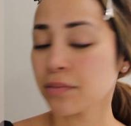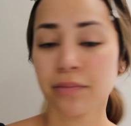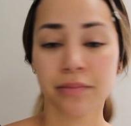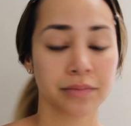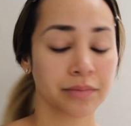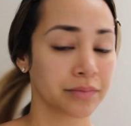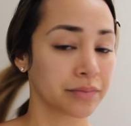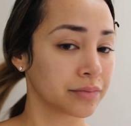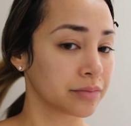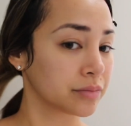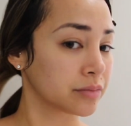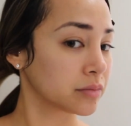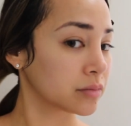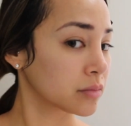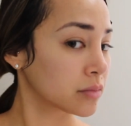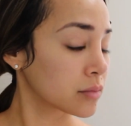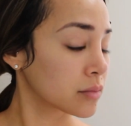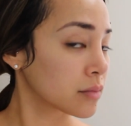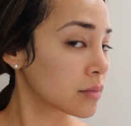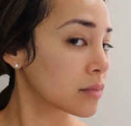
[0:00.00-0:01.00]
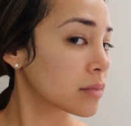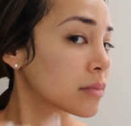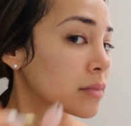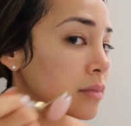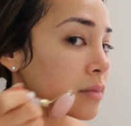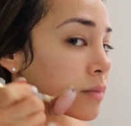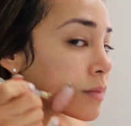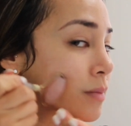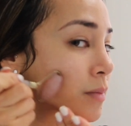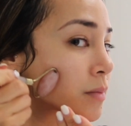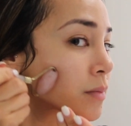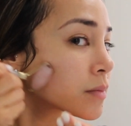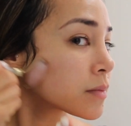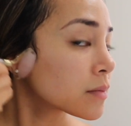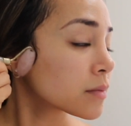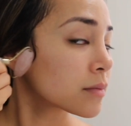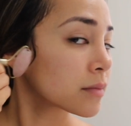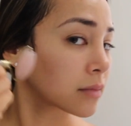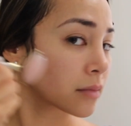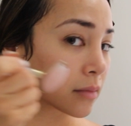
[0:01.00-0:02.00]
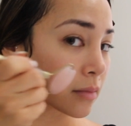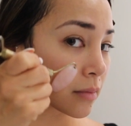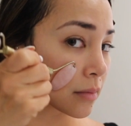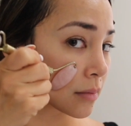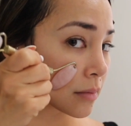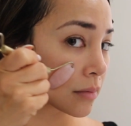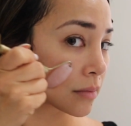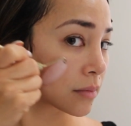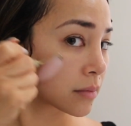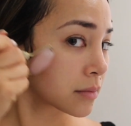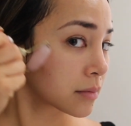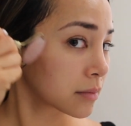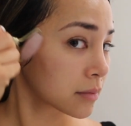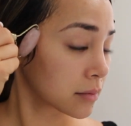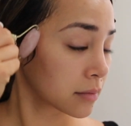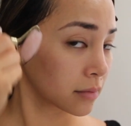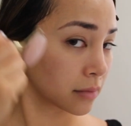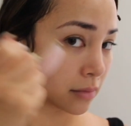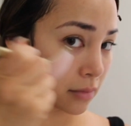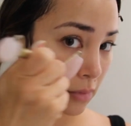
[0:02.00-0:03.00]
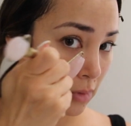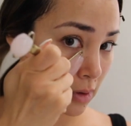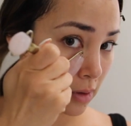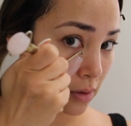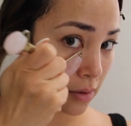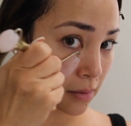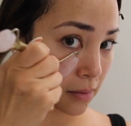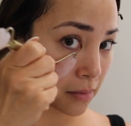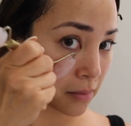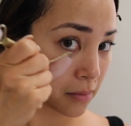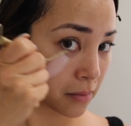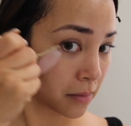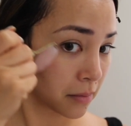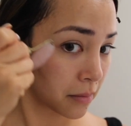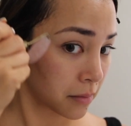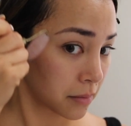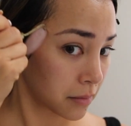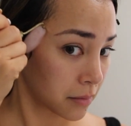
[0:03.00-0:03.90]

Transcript: (silence)